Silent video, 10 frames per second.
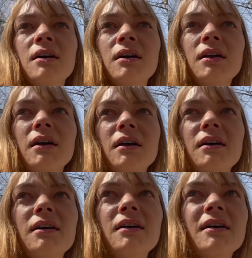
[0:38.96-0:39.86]
Yeah,
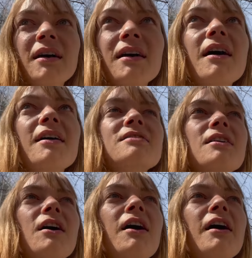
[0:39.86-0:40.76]
I locked it
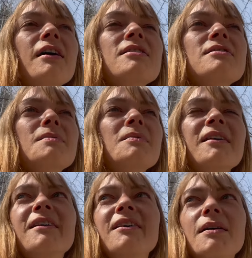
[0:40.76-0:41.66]
all because I'm
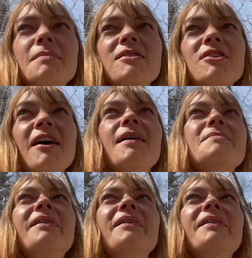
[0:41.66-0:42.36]
really good at my job.